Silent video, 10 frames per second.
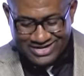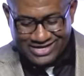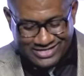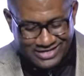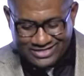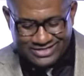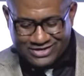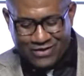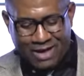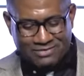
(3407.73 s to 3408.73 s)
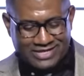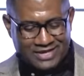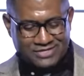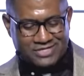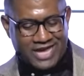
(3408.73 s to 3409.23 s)
that took this
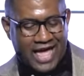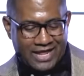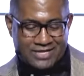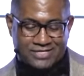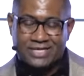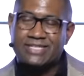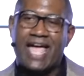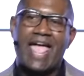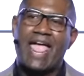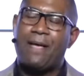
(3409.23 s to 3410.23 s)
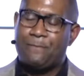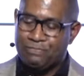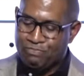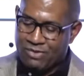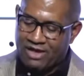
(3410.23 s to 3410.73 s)
cohabitation challenge. Today
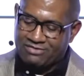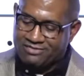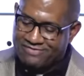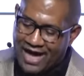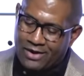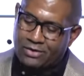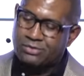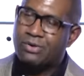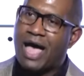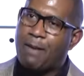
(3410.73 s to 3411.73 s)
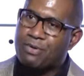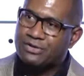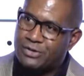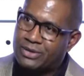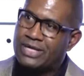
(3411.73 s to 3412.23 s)
is the final
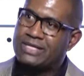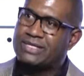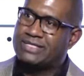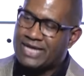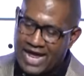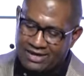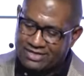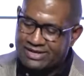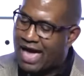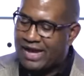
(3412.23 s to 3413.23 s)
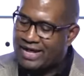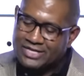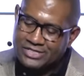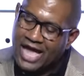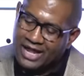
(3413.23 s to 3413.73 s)
opportunity to take the
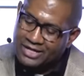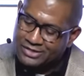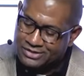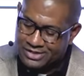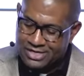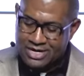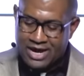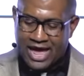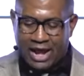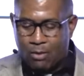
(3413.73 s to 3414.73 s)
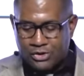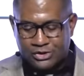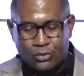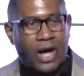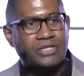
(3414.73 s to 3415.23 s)
90-day challenge. And I want
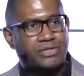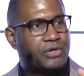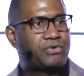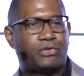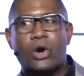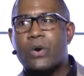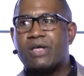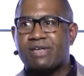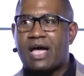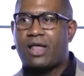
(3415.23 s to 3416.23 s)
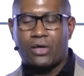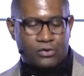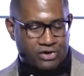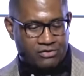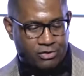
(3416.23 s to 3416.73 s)
you to watch their story as I
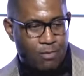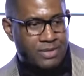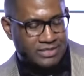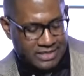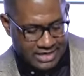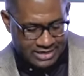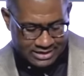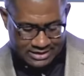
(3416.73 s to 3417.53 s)
close our sermon today.